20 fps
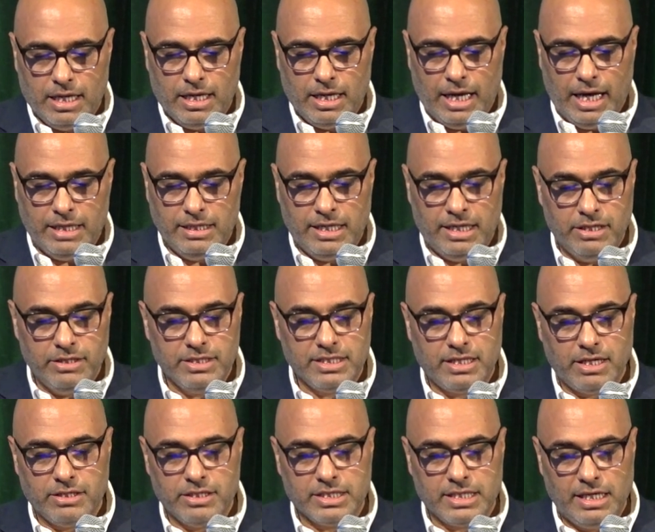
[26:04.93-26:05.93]
And here's
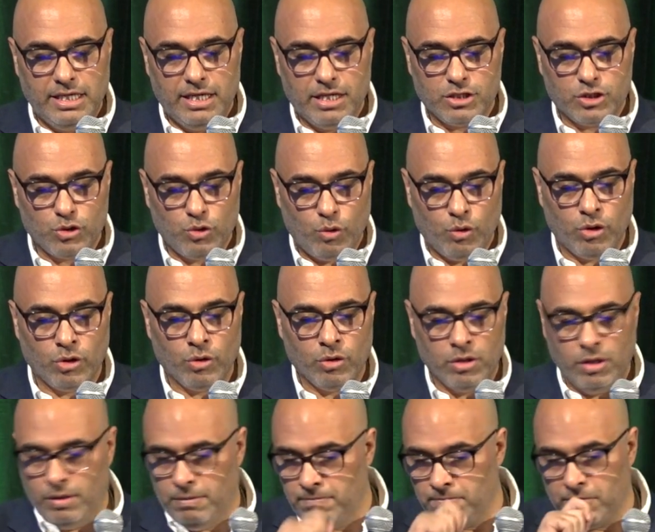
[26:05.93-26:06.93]
the resilience
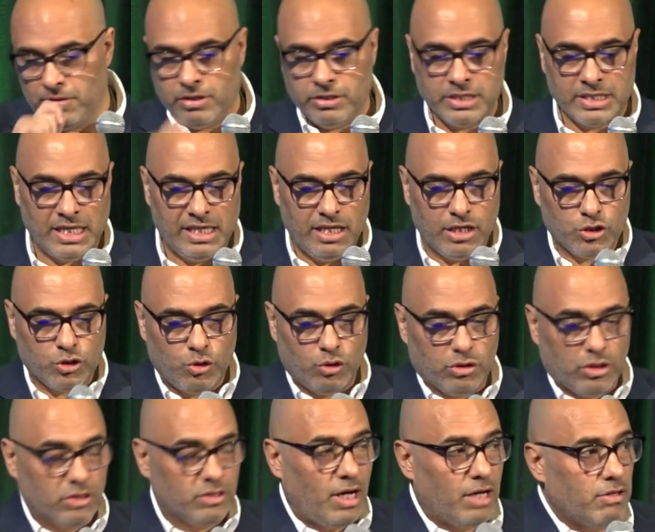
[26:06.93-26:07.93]

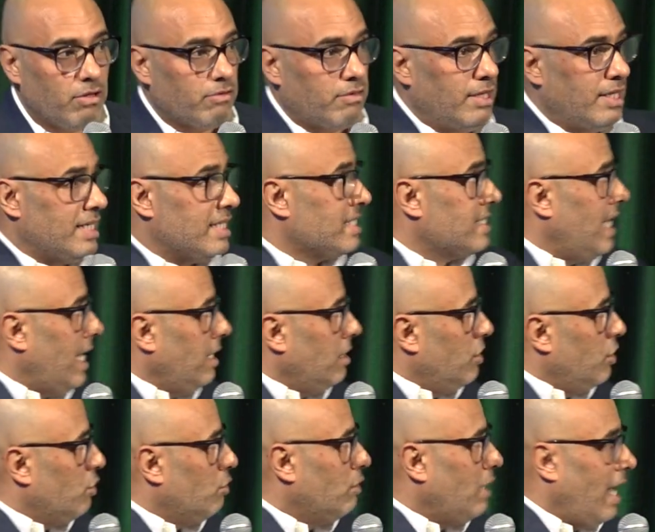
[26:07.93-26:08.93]
order. The other thing is that
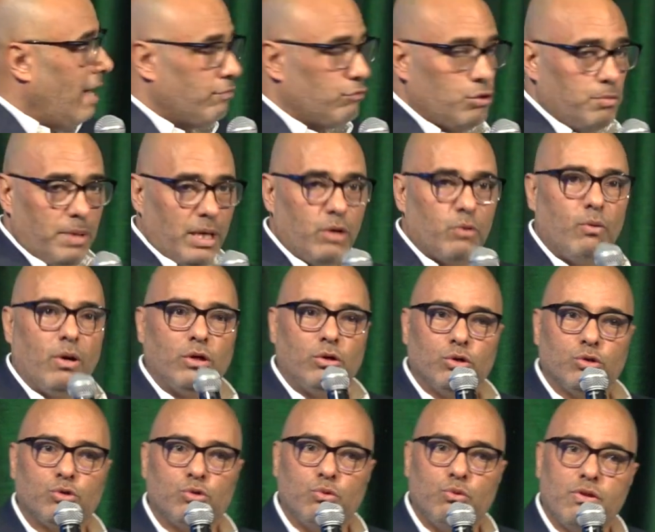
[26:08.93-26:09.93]
you don't have to pick one
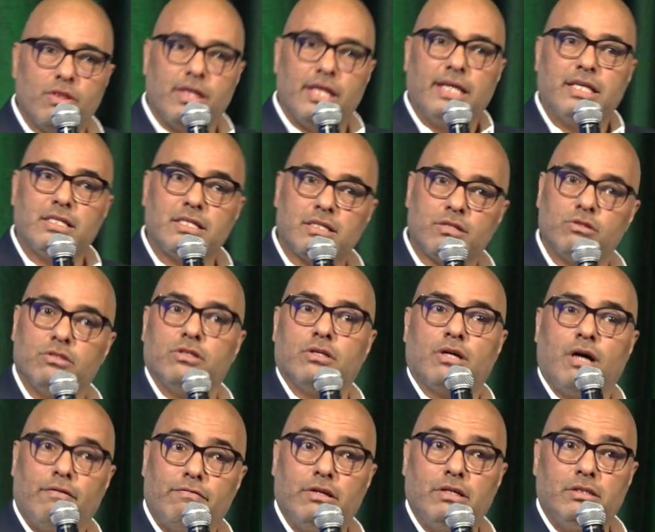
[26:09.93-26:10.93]
or two things to
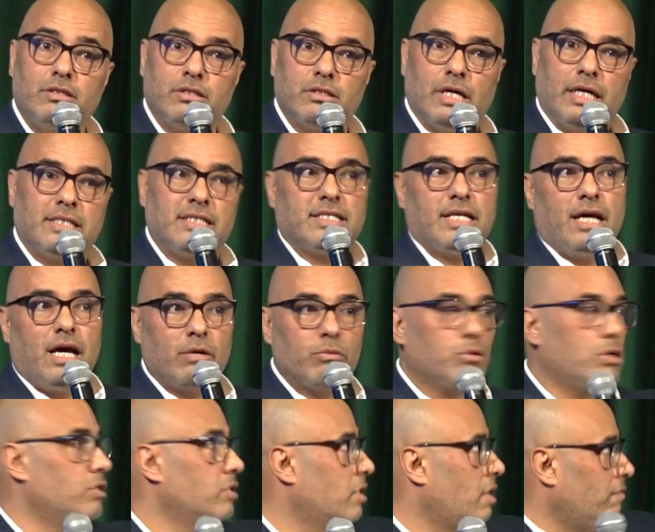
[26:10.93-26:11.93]
recover and say, I
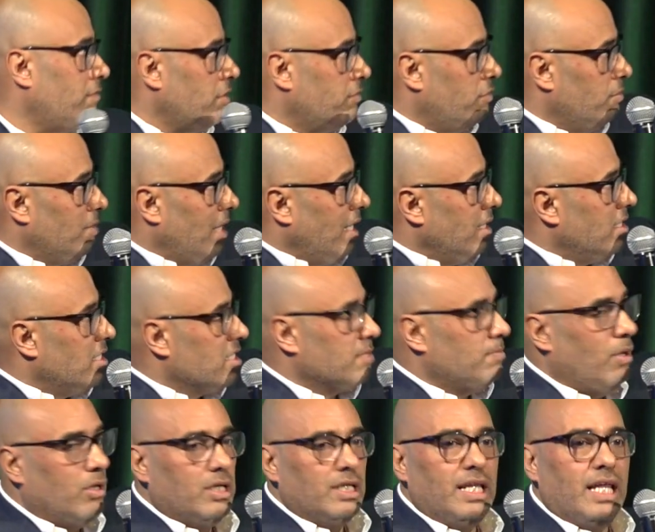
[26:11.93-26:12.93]
want to recover from that. This
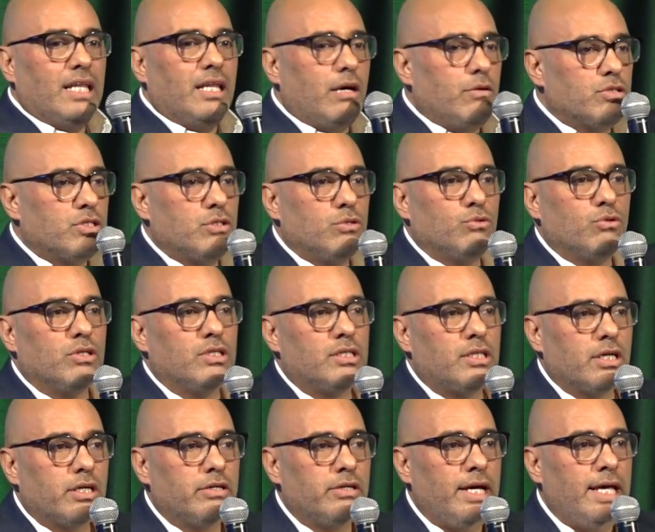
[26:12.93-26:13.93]
model allows you to
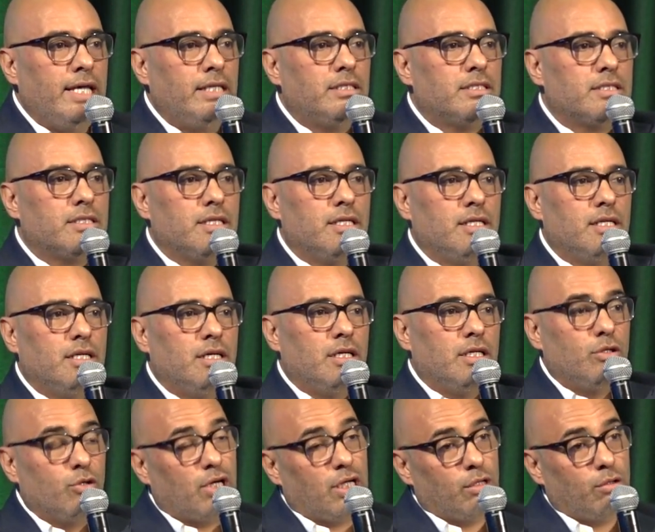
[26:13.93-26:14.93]
integrate.
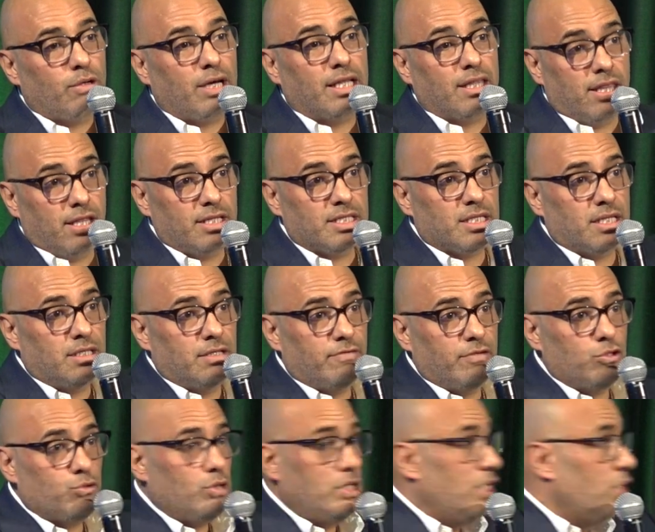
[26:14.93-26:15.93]
You can look at things
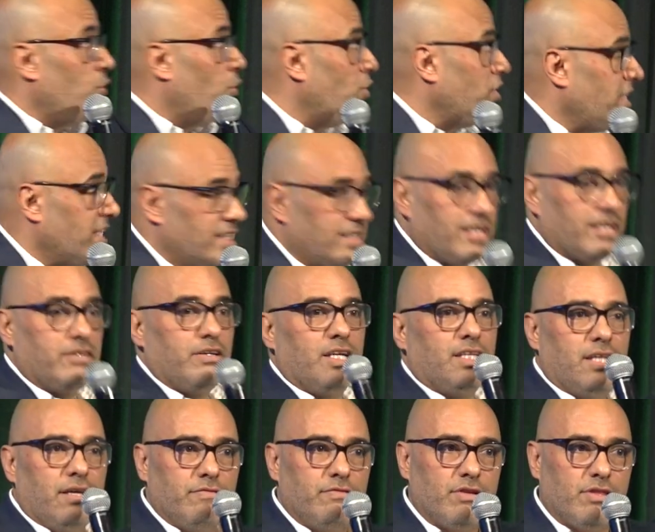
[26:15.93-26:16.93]
individually or
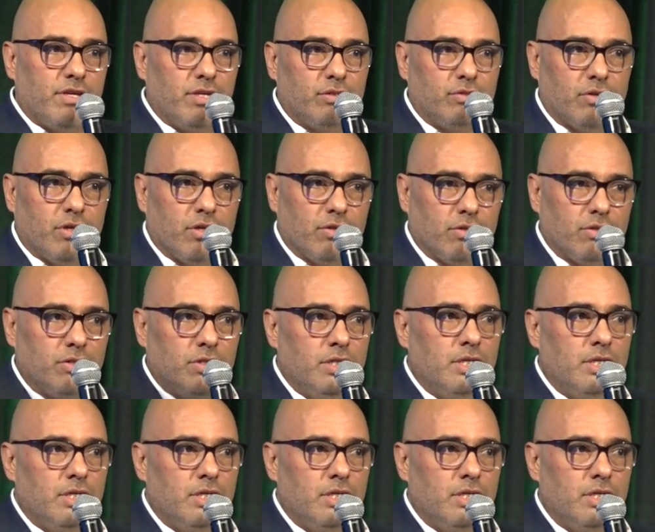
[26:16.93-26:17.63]
integrate everything together.